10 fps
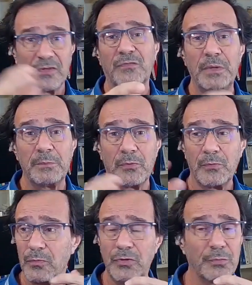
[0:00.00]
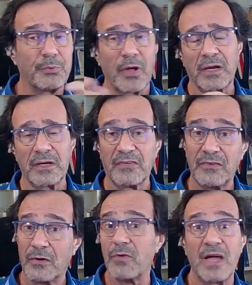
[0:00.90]
these people, your product
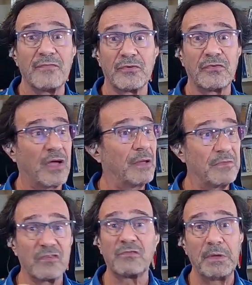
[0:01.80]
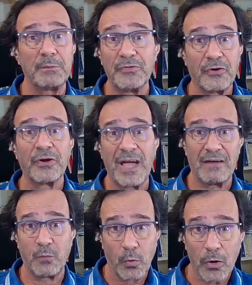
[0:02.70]
doesn't arrive on time, these people don't
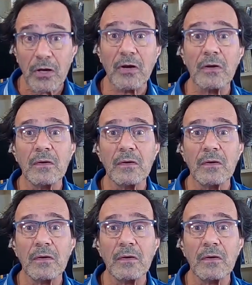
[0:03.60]
have work,